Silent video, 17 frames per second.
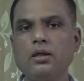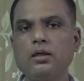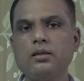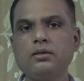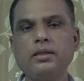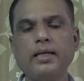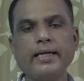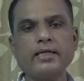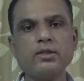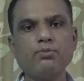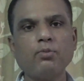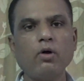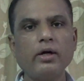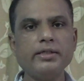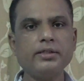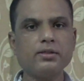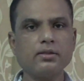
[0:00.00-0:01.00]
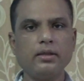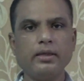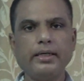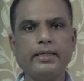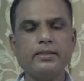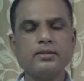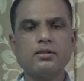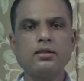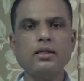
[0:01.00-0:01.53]
The next point
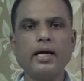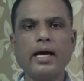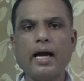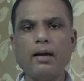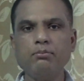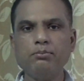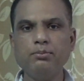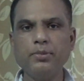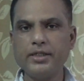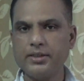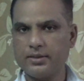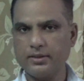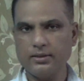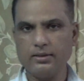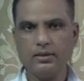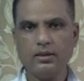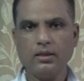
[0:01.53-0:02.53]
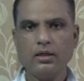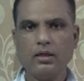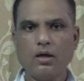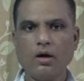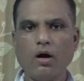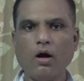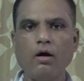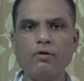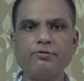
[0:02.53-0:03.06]
is the ambition
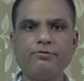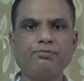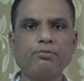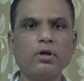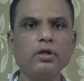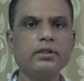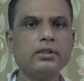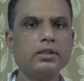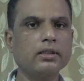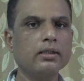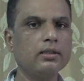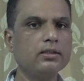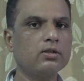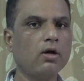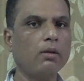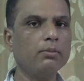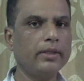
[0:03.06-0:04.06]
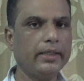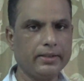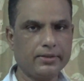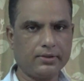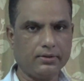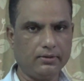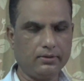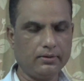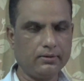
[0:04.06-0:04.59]
of political domination.